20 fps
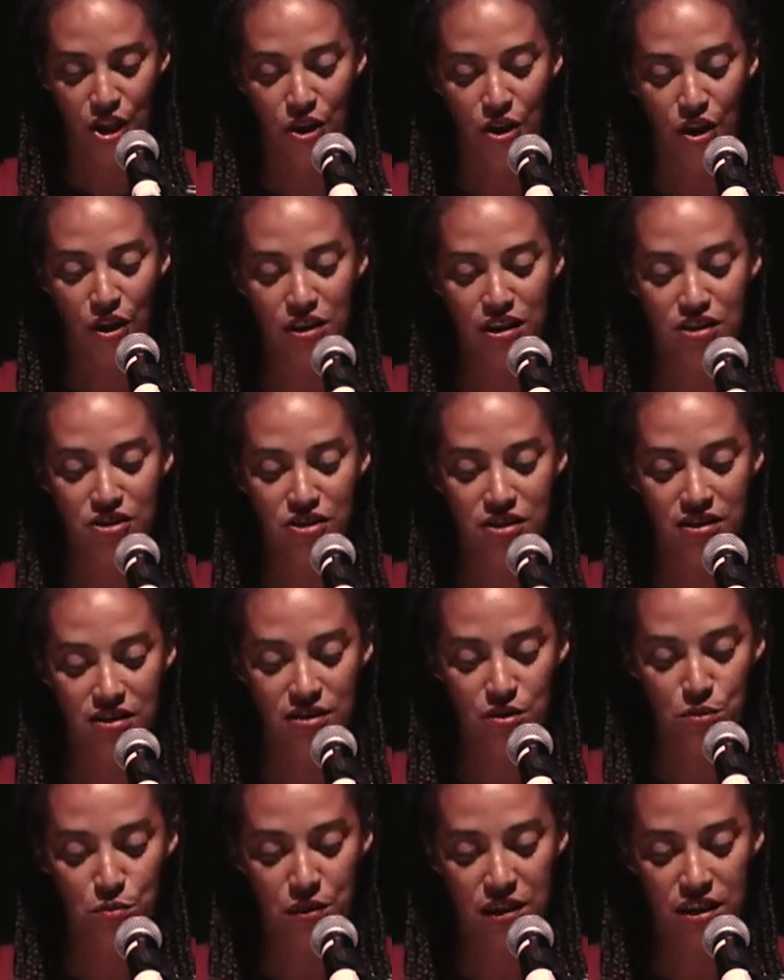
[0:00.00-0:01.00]

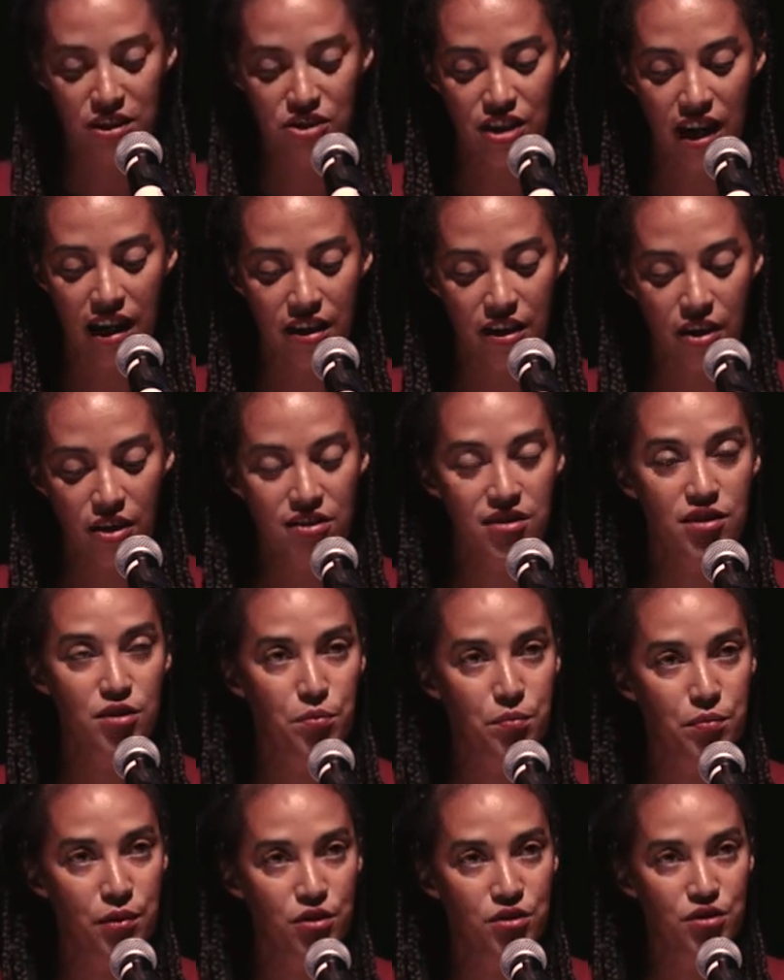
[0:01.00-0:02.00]
Knowledges which are not
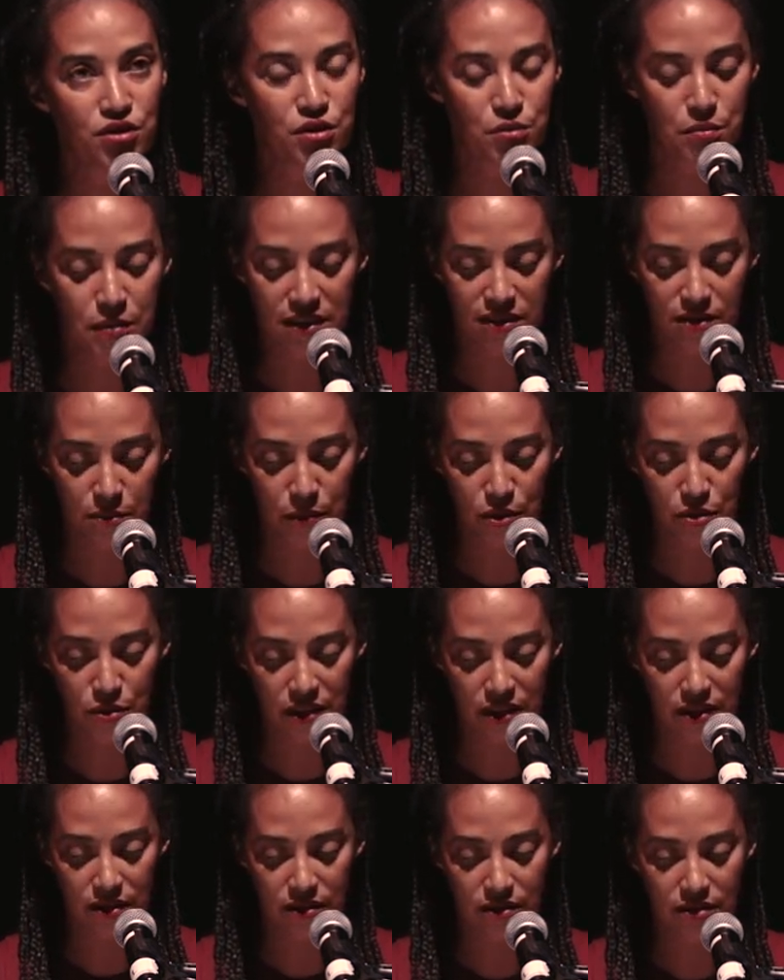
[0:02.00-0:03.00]
supposed to be
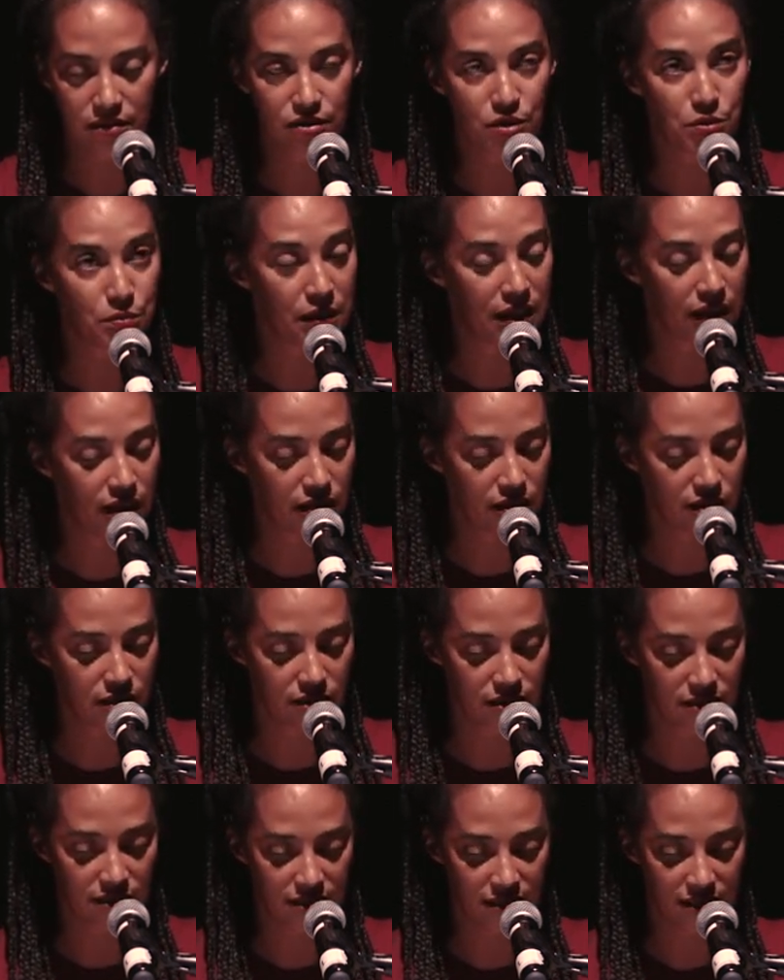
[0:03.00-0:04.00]
spoken, to be
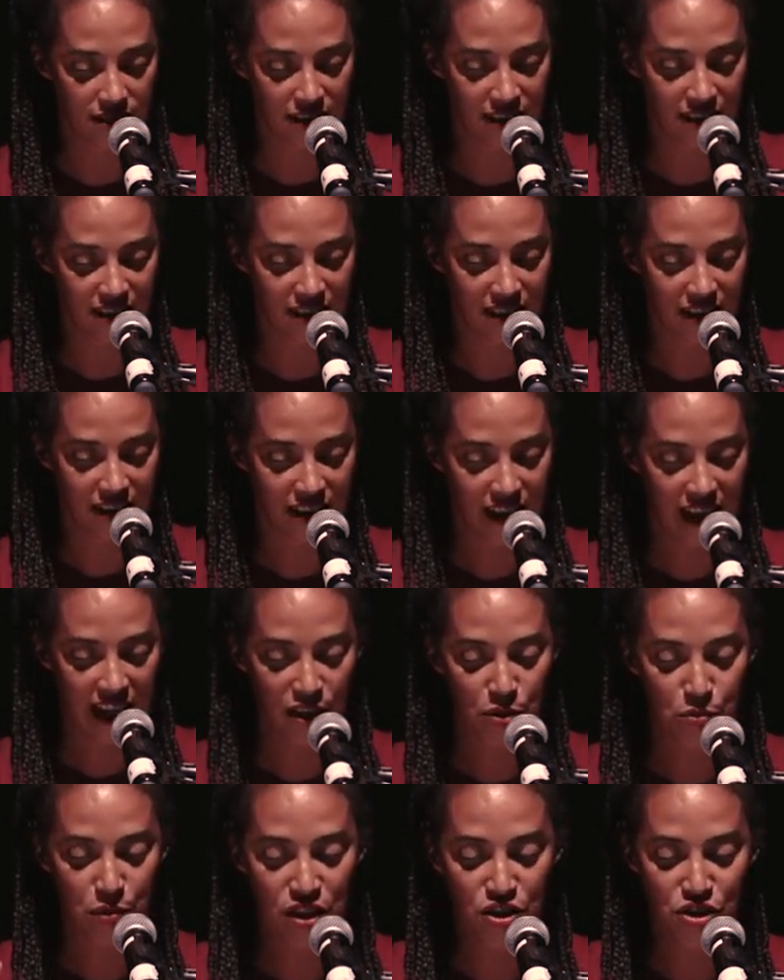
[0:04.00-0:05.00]
heard,
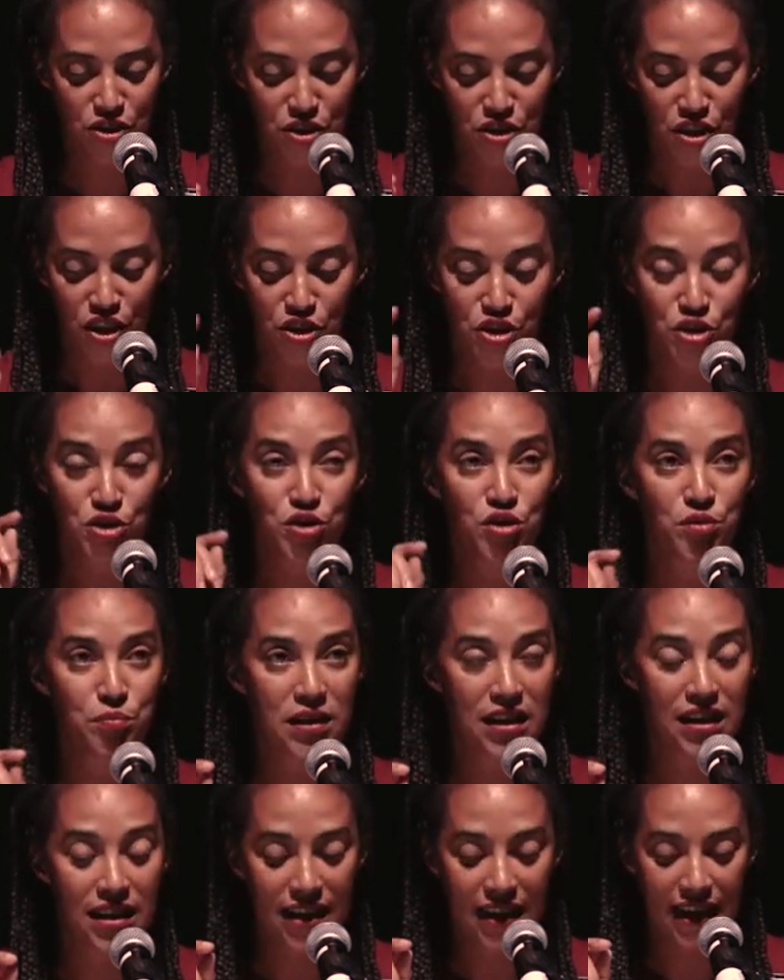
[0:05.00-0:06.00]
and which should
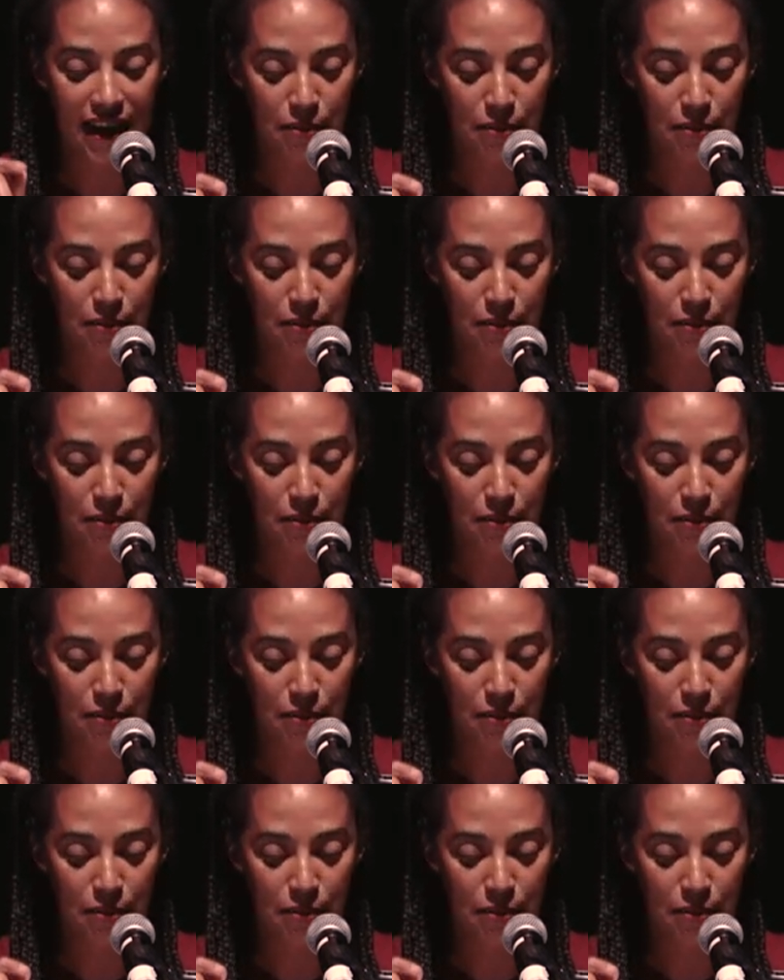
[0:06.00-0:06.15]
be